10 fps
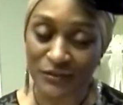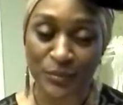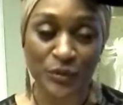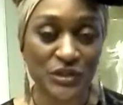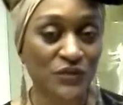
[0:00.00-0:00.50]

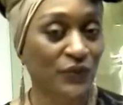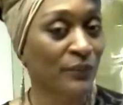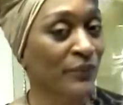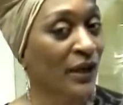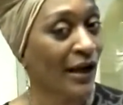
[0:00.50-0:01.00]
to preach
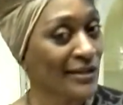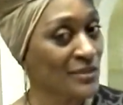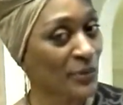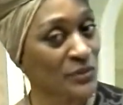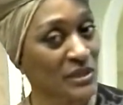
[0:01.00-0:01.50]
from the
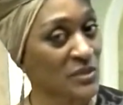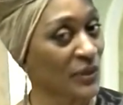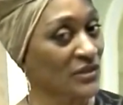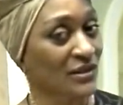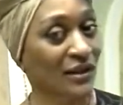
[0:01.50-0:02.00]
Gospels,
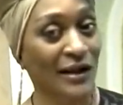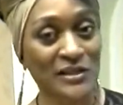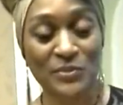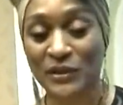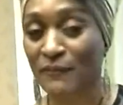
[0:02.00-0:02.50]
especially the
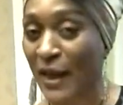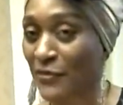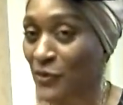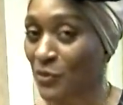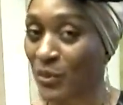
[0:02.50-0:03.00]
Gospel of
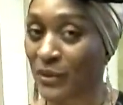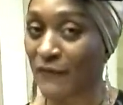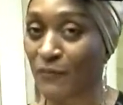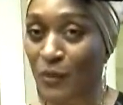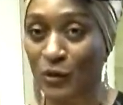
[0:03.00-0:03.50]
Matthew, where we
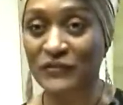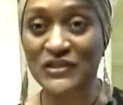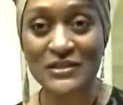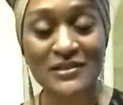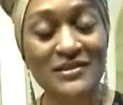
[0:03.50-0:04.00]
have more of
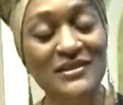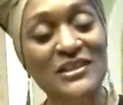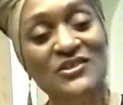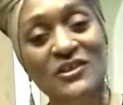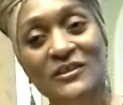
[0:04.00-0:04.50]
Jesus'
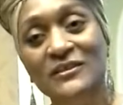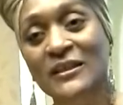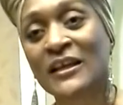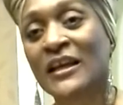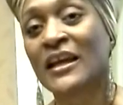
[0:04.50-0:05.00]
teachings.